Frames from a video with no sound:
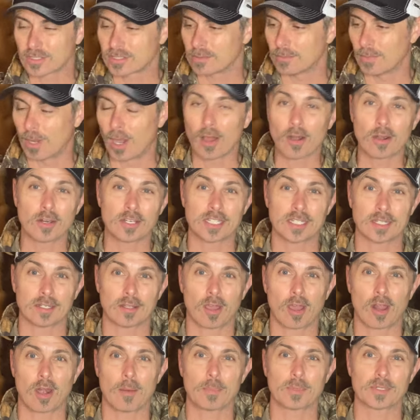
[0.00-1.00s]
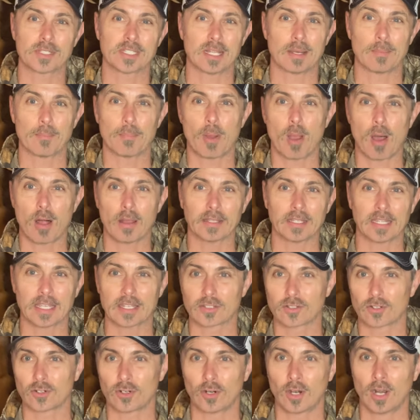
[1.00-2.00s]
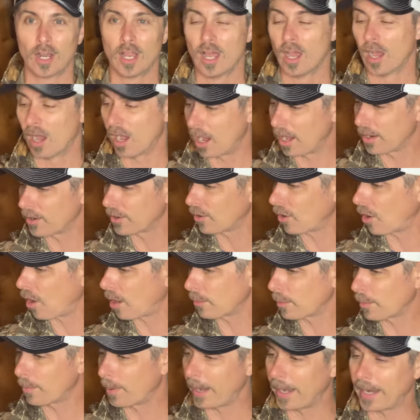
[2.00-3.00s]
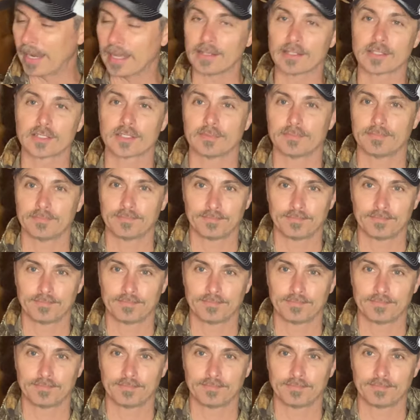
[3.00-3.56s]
some one hundred percent polyester Under Armour pants,